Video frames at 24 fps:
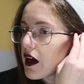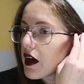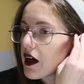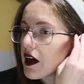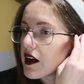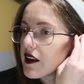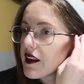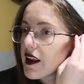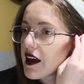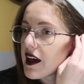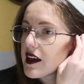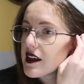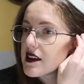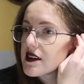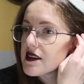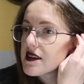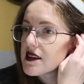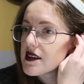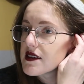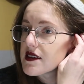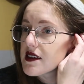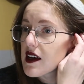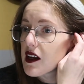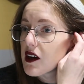And then
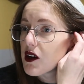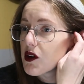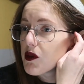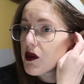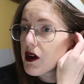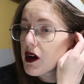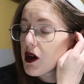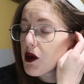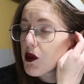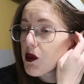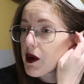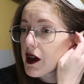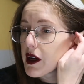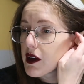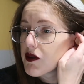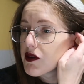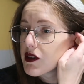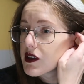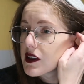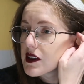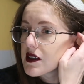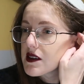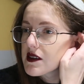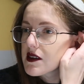since I don't wear a wig
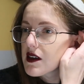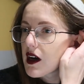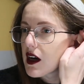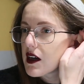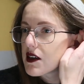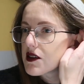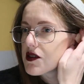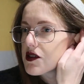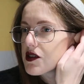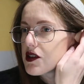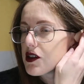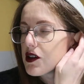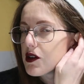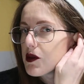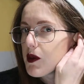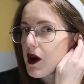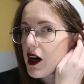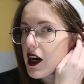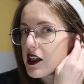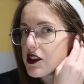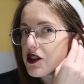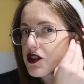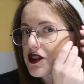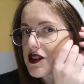for this costume,
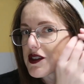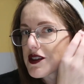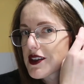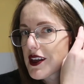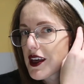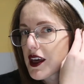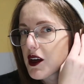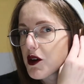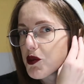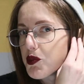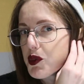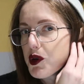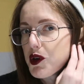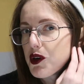I just like